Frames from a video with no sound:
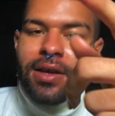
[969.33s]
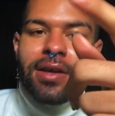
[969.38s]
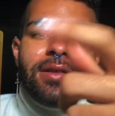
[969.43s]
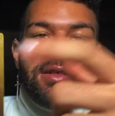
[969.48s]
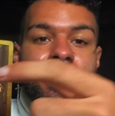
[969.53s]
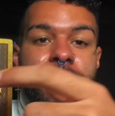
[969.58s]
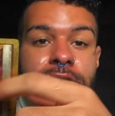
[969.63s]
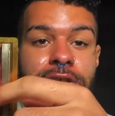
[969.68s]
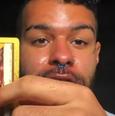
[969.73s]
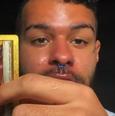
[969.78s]
And
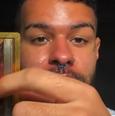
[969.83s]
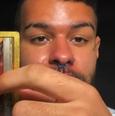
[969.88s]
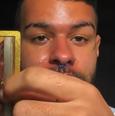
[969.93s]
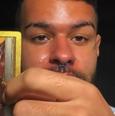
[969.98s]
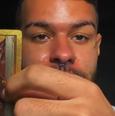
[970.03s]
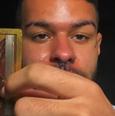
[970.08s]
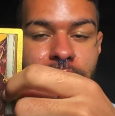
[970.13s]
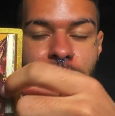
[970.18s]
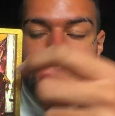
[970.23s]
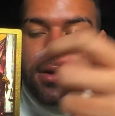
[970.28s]
this
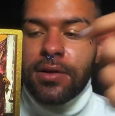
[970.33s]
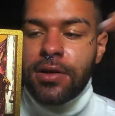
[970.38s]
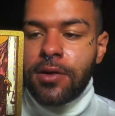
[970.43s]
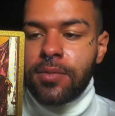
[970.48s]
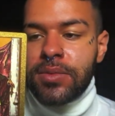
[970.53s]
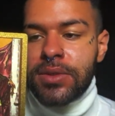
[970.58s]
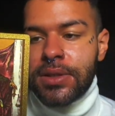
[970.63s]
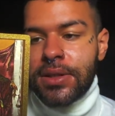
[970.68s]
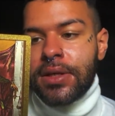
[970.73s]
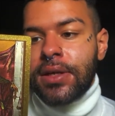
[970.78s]
justice card
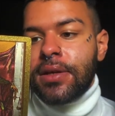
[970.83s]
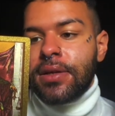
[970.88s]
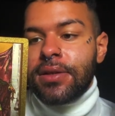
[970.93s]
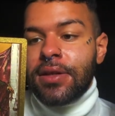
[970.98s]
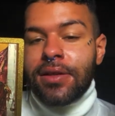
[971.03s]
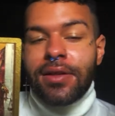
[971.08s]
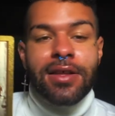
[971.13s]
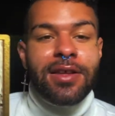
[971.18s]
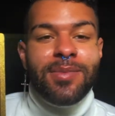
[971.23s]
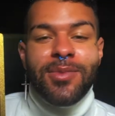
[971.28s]
comes in,
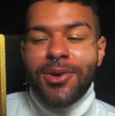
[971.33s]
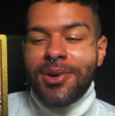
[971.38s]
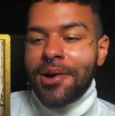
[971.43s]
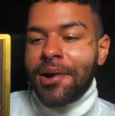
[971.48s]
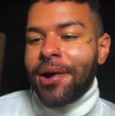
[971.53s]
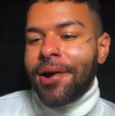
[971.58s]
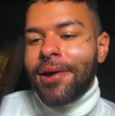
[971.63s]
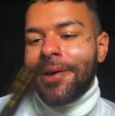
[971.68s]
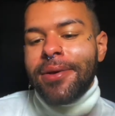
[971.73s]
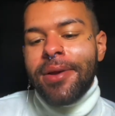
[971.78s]
the Libra
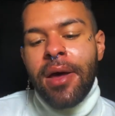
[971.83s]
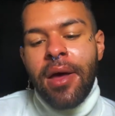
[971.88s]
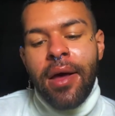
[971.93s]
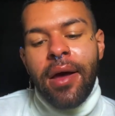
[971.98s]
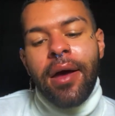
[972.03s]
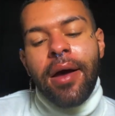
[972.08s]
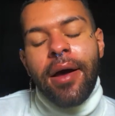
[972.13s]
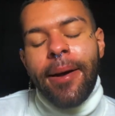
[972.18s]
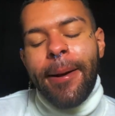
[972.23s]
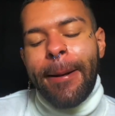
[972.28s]
card,
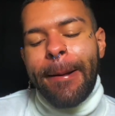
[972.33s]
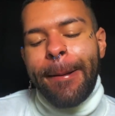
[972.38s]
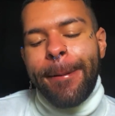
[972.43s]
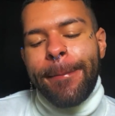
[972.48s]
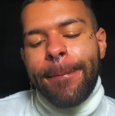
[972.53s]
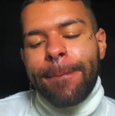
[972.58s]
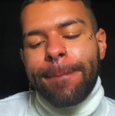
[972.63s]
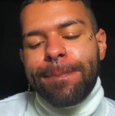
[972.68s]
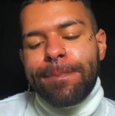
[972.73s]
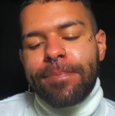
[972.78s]

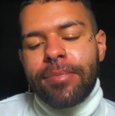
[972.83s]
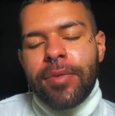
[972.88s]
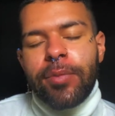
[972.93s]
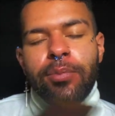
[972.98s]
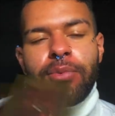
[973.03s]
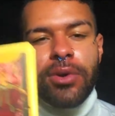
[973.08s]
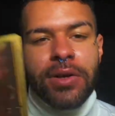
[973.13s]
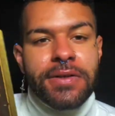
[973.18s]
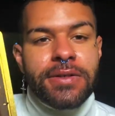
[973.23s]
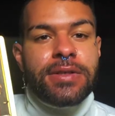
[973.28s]
um,
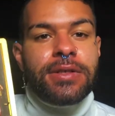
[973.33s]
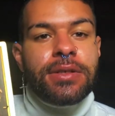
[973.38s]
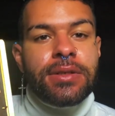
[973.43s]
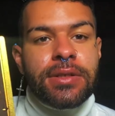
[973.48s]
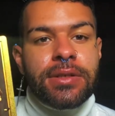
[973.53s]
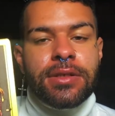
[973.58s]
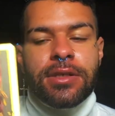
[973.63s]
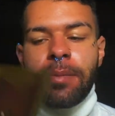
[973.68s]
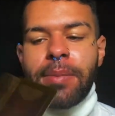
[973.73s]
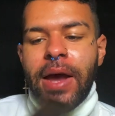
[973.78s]
brings things
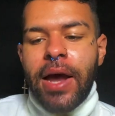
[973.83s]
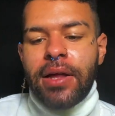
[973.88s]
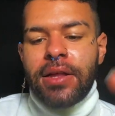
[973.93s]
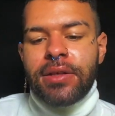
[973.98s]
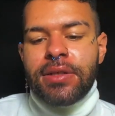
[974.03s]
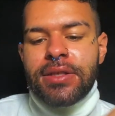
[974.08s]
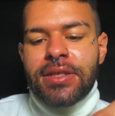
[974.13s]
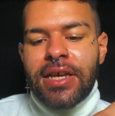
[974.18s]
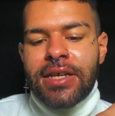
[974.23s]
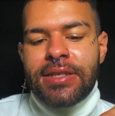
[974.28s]
into
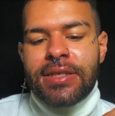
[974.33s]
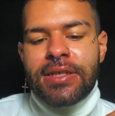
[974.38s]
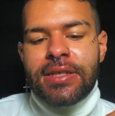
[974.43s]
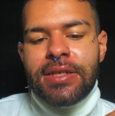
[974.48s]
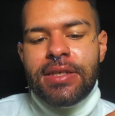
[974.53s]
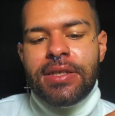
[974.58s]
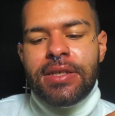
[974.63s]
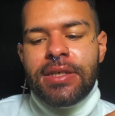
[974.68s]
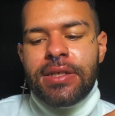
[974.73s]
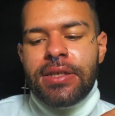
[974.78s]
balance. I
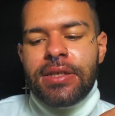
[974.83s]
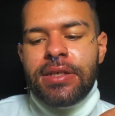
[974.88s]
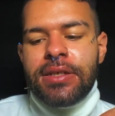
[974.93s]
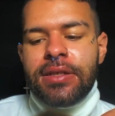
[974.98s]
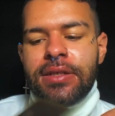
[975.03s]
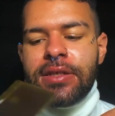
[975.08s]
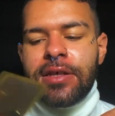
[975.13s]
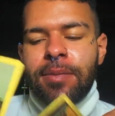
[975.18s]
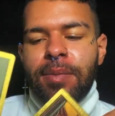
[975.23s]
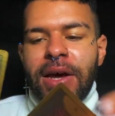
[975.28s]
see
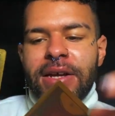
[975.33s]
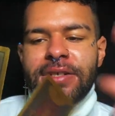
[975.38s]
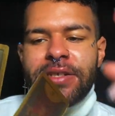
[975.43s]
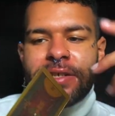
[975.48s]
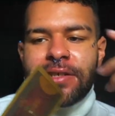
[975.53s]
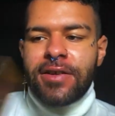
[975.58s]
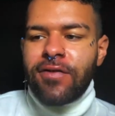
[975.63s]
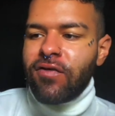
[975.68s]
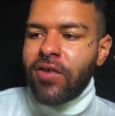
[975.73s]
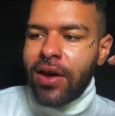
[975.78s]
them
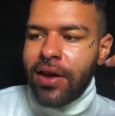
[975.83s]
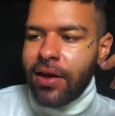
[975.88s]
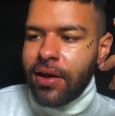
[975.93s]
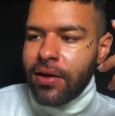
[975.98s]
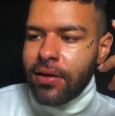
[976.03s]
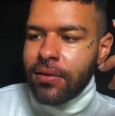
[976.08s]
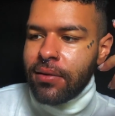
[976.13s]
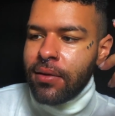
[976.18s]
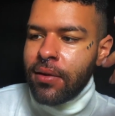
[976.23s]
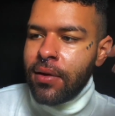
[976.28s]

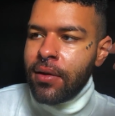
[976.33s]
identifying